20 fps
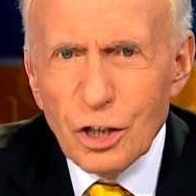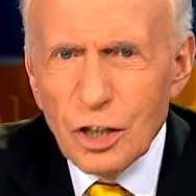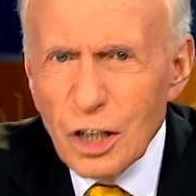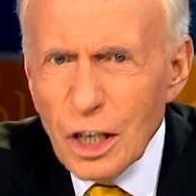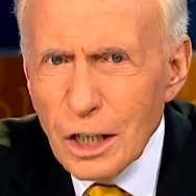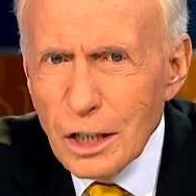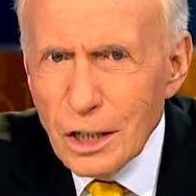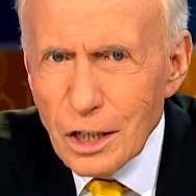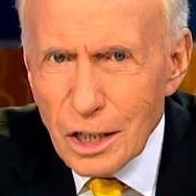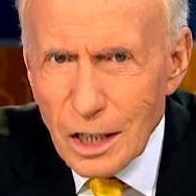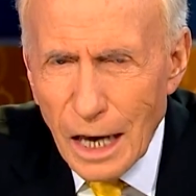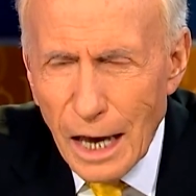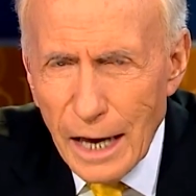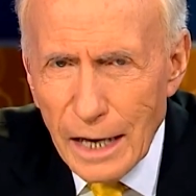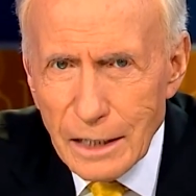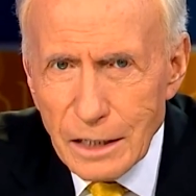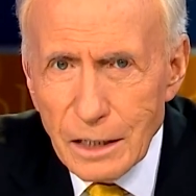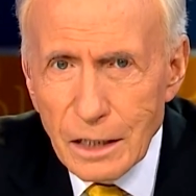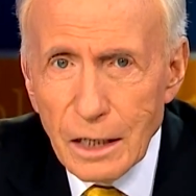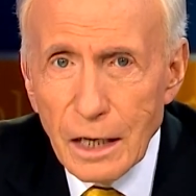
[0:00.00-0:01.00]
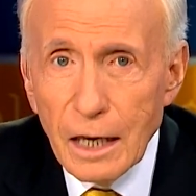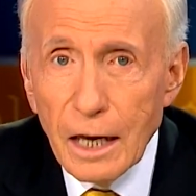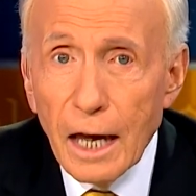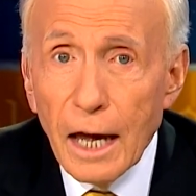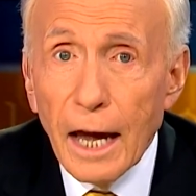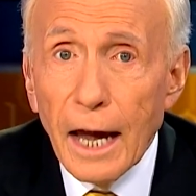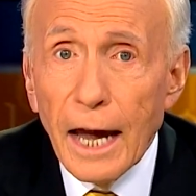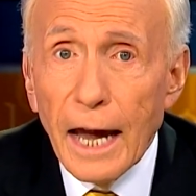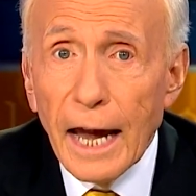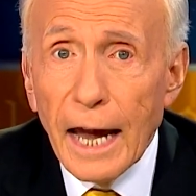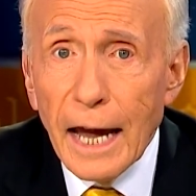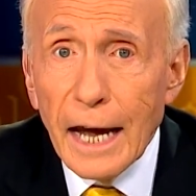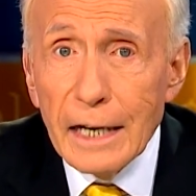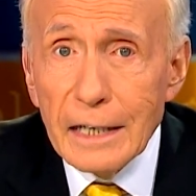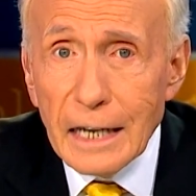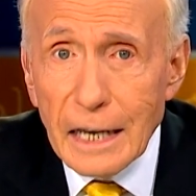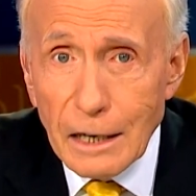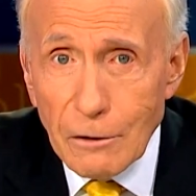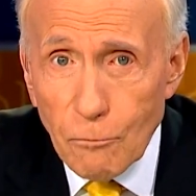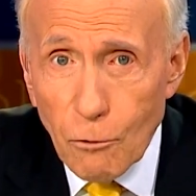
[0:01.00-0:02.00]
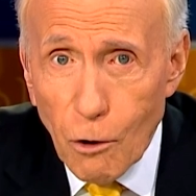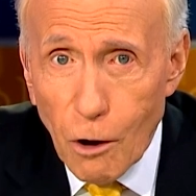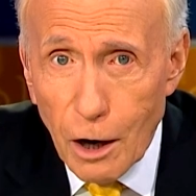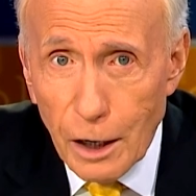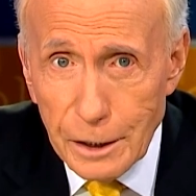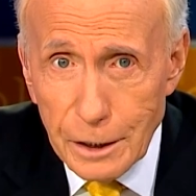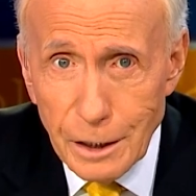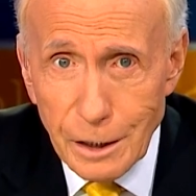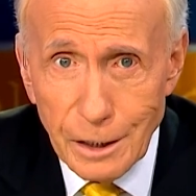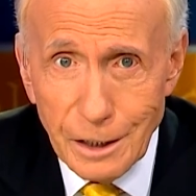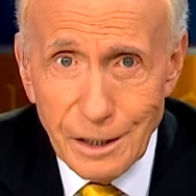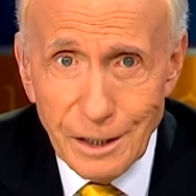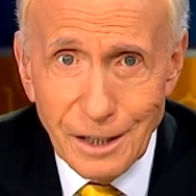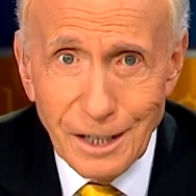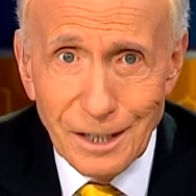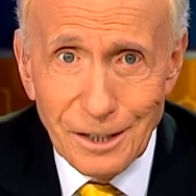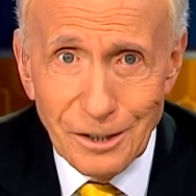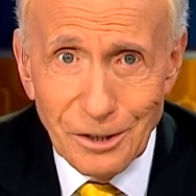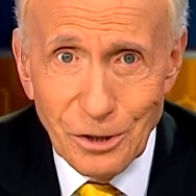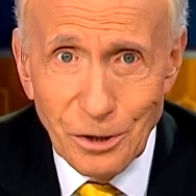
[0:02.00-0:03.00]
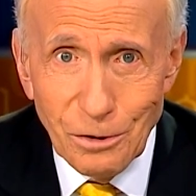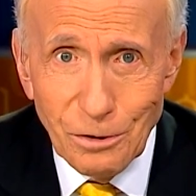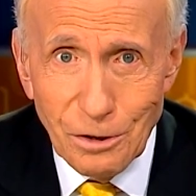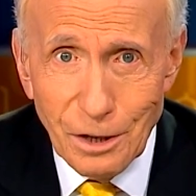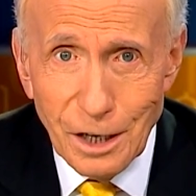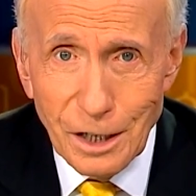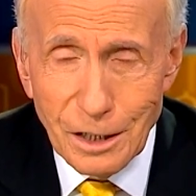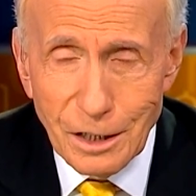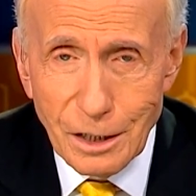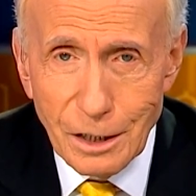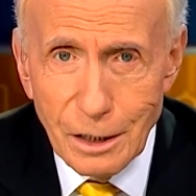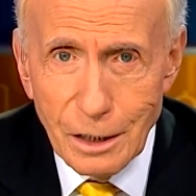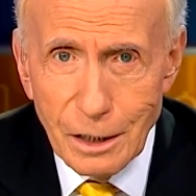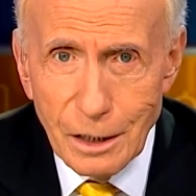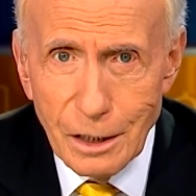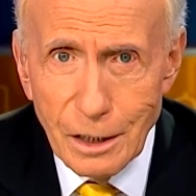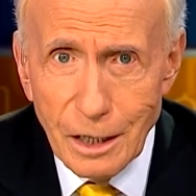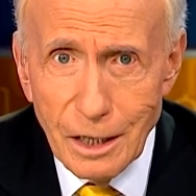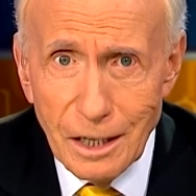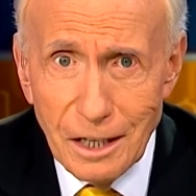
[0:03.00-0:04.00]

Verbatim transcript: She says anyone can do this.